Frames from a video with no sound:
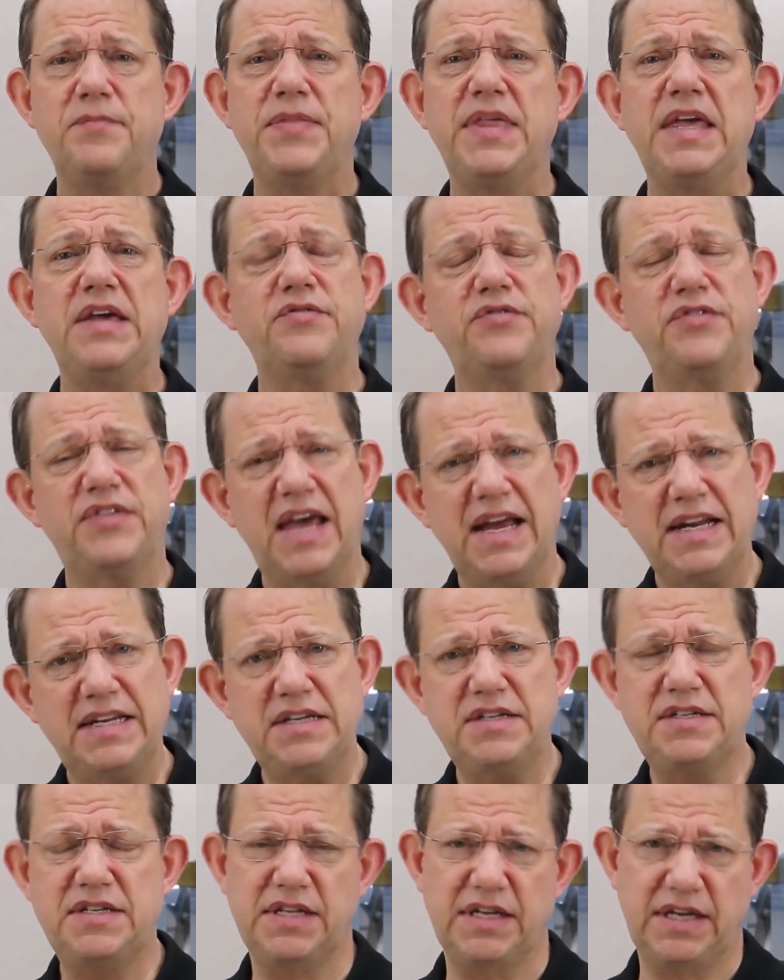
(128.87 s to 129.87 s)
If that
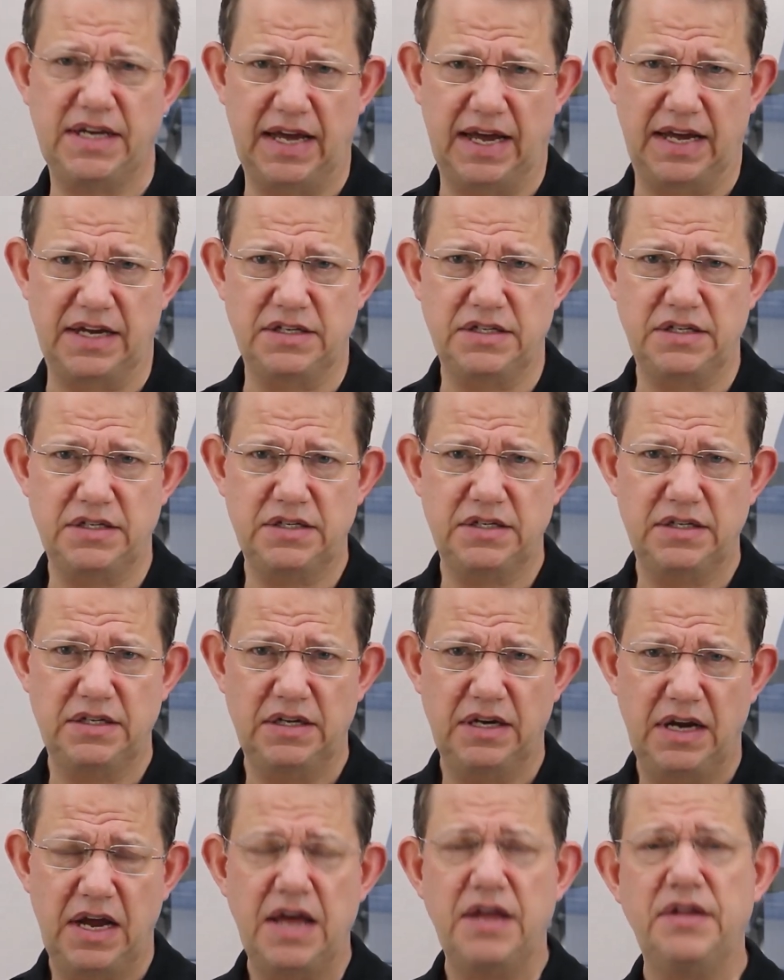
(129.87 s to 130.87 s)
is the case,
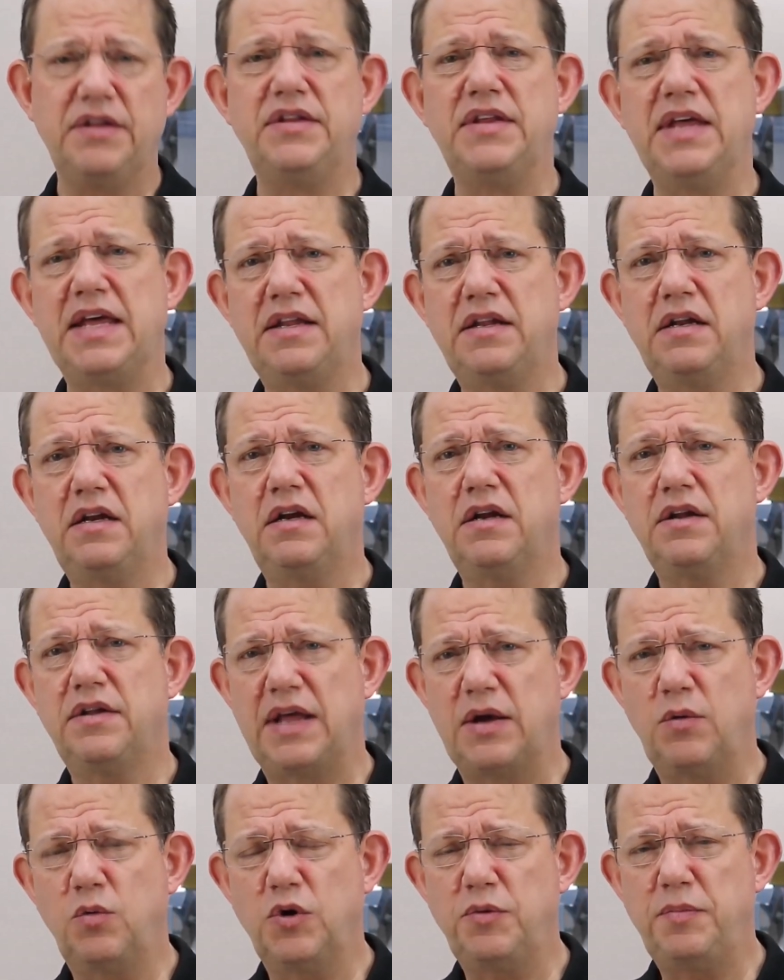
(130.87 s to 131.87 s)
then there
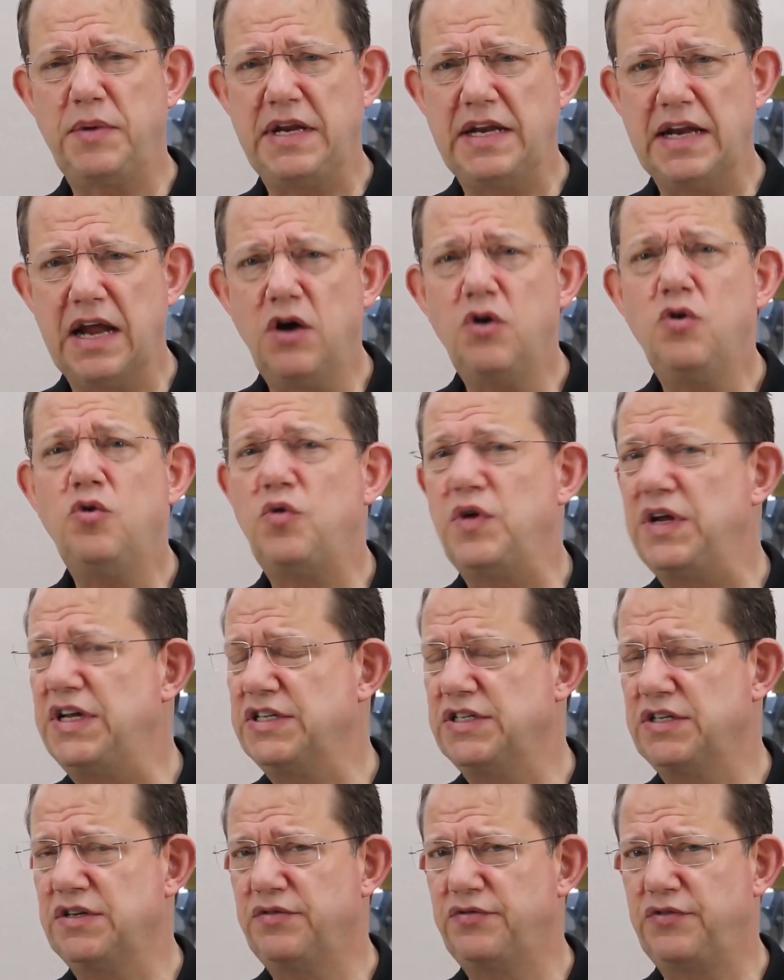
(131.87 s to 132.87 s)
would be no
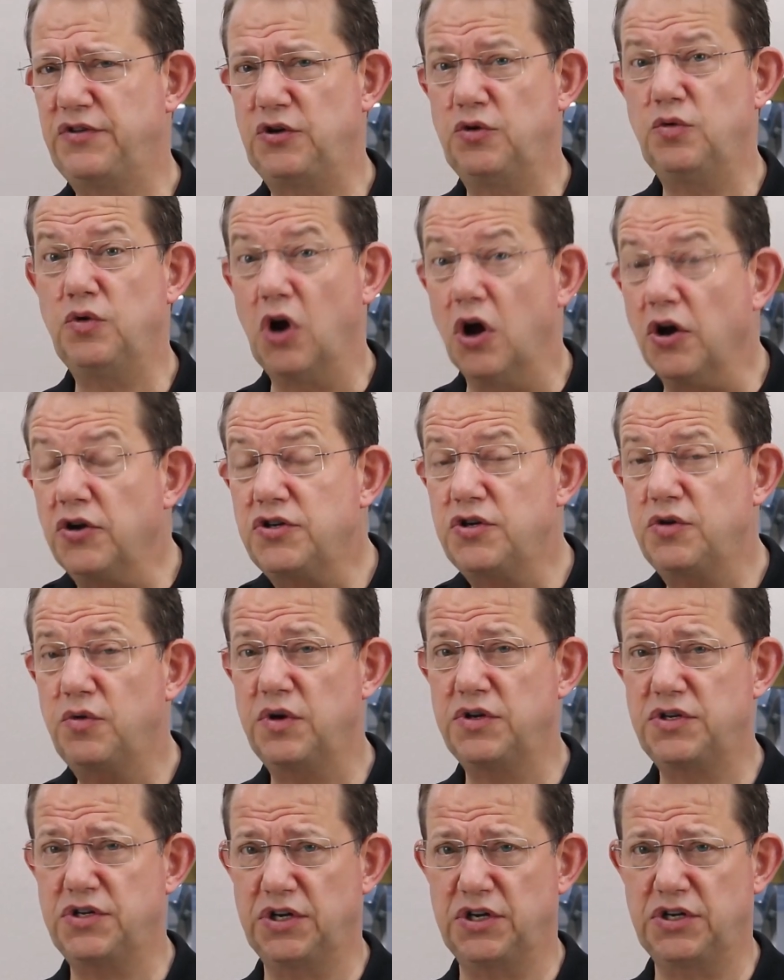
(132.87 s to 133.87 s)
reason for you not to
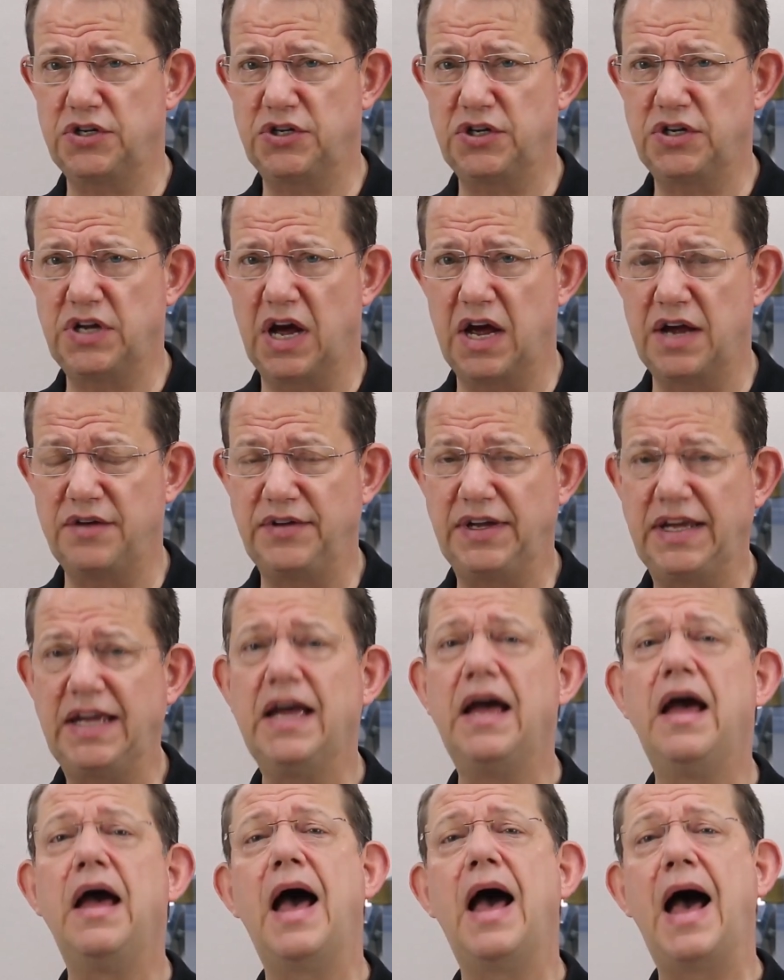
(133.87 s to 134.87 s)
return to diving
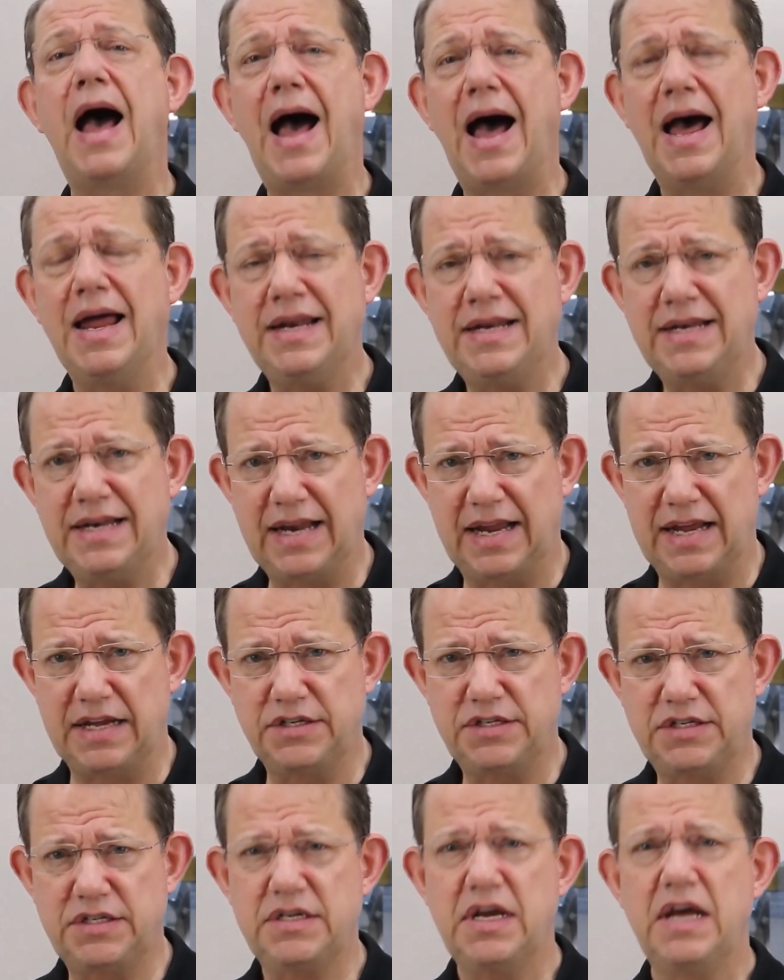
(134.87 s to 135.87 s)

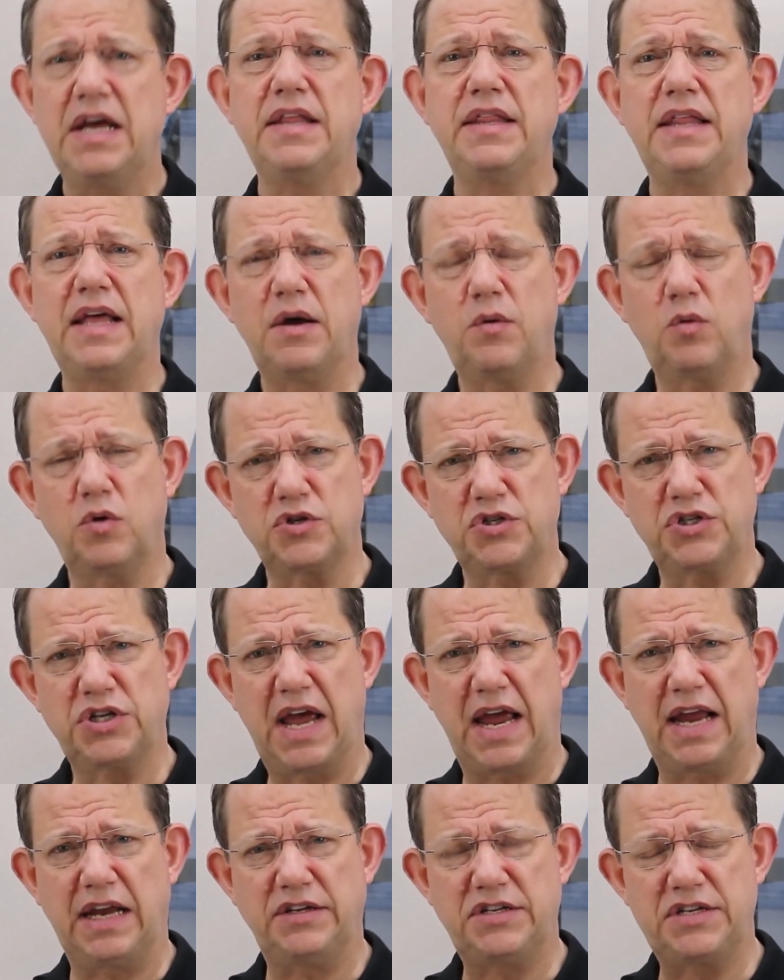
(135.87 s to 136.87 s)
unless there was
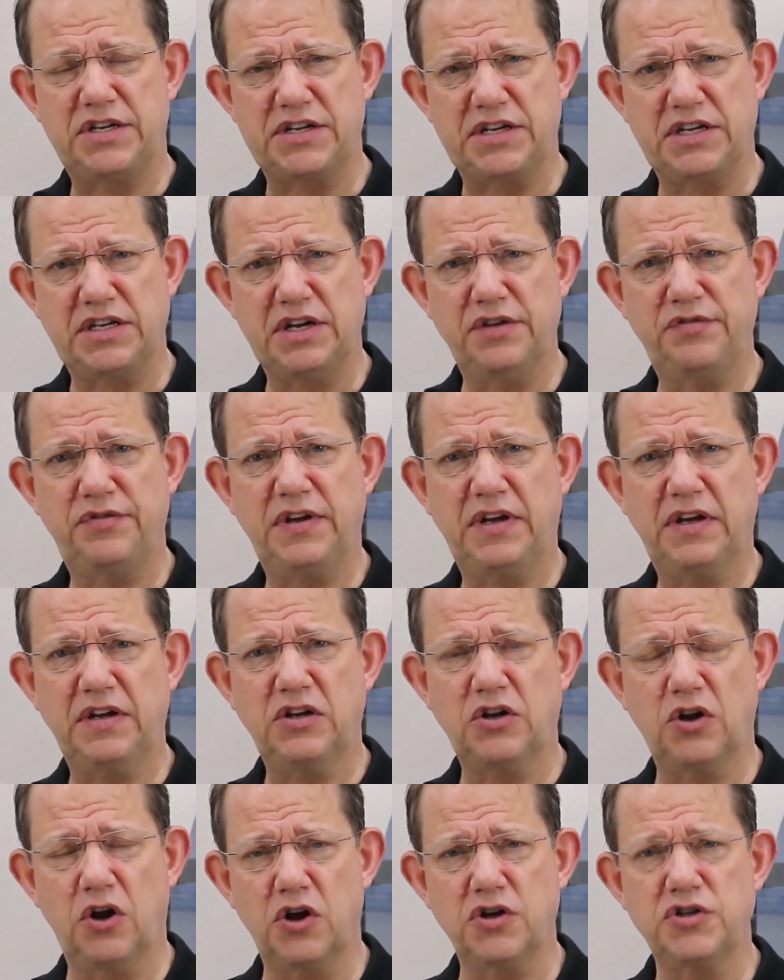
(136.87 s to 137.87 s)
a significant
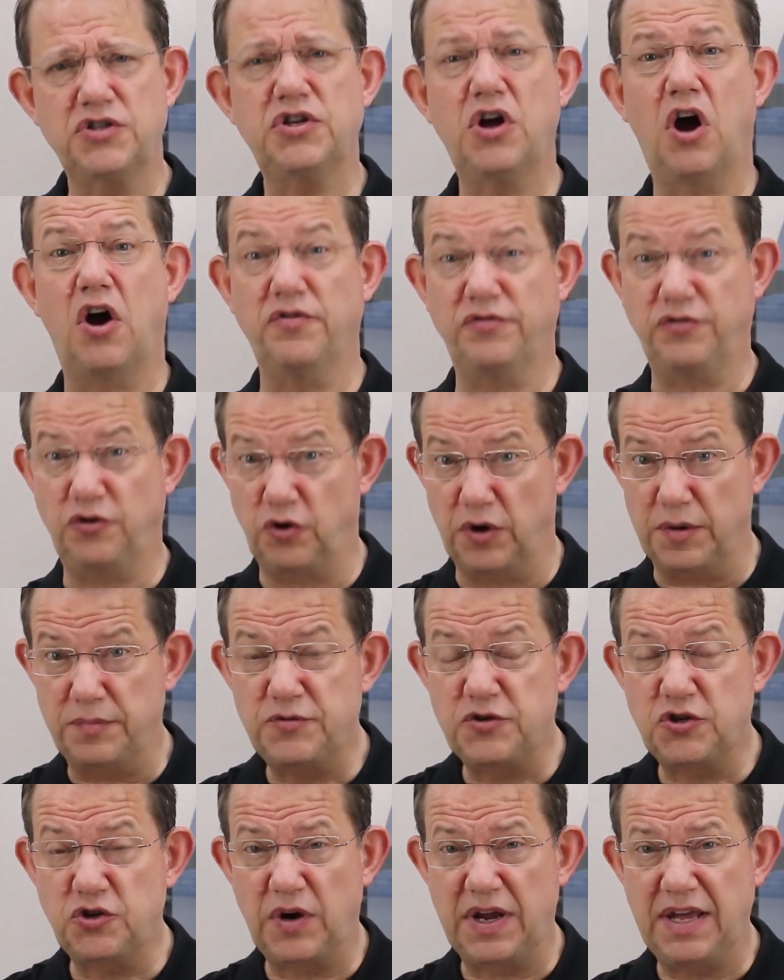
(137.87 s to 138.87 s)
loss of grip
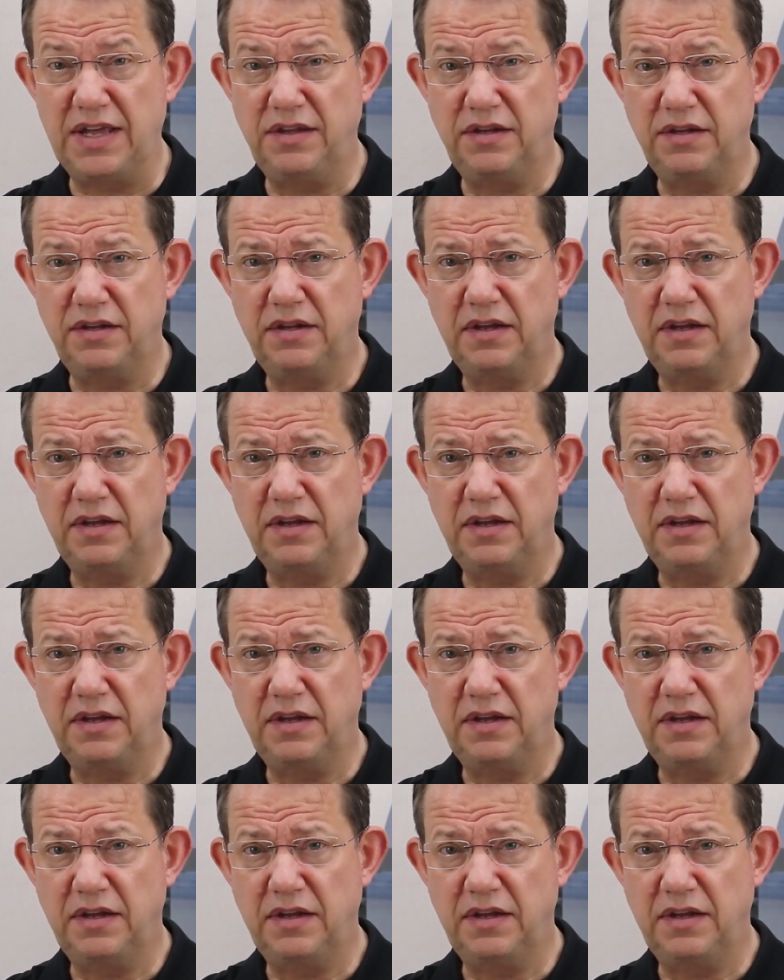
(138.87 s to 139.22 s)
strength